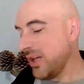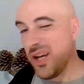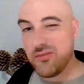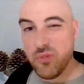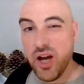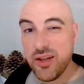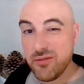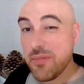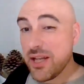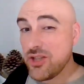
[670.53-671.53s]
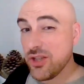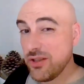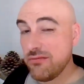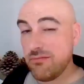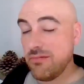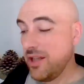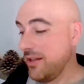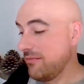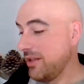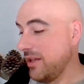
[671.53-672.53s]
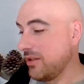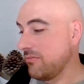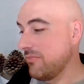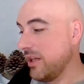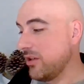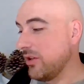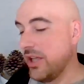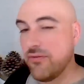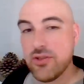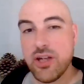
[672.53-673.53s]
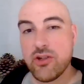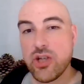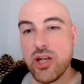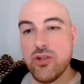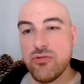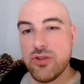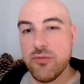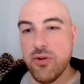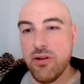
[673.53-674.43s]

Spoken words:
I'd imagine it could even touch 100 tomorrow.